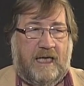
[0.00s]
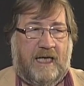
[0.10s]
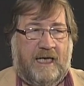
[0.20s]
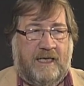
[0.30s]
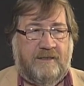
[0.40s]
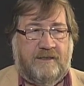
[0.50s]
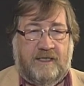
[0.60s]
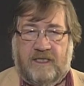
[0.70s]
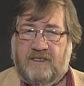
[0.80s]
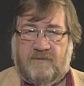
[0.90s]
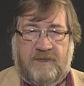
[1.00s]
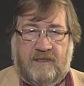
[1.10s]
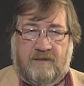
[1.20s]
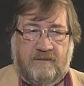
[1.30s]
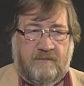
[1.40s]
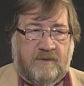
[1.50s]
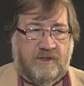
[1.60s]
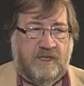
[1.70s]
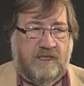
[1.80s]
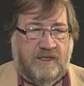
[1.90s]
And they couldn't speak
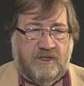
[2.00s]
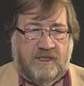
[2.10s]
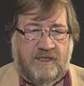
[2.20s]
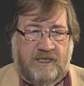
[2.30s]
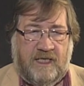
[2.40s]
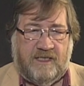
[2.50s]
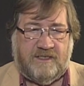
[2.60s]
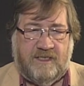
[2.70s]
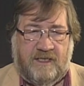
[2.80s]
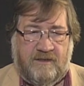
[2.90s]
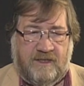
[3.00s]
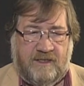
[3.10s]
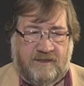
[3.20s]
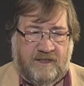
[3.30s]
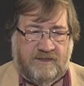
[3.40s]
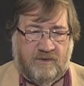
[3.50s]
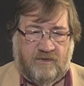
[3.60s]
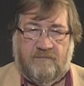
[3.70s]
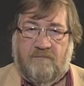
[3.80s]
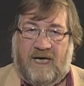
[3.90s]
much English, and he asked their sort
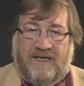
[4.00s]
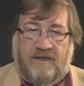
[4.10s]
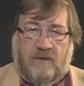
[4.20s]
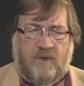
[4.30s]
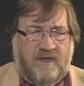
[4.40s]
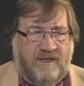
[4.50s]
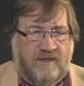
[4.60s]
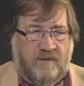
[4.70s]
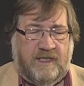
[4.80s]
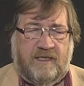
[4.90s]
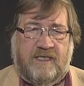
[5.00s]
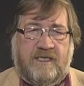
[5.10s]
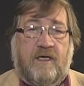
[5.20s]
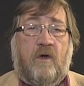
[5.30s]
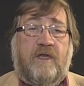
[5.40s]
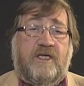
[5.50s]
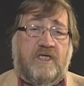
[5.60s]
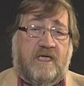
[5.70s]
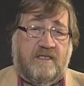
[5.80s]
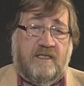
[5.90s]
of minder, what are they doing? And they said, oh, they're
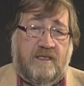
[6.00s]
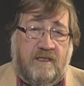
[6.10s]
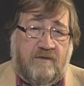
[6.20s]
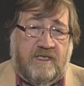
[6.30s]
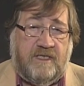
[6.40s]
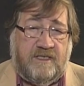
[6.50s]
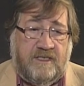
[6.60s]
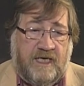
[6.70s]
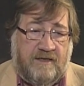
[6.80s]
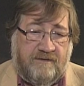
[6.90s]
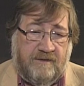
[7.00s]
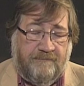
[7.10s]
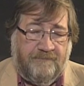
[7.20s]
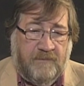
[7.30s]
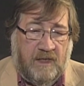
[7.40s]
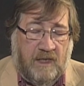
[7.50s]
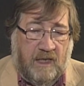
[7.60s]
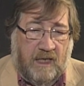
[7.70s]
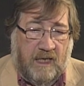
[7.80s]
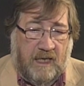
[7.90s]
chanting the critic to death.
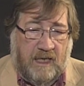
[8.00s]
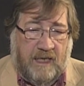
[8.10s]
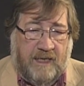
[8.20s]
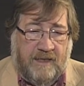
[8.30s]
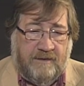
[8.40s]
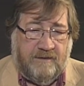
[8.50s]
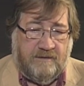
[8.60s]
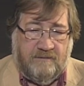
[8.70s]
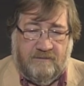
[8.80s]
And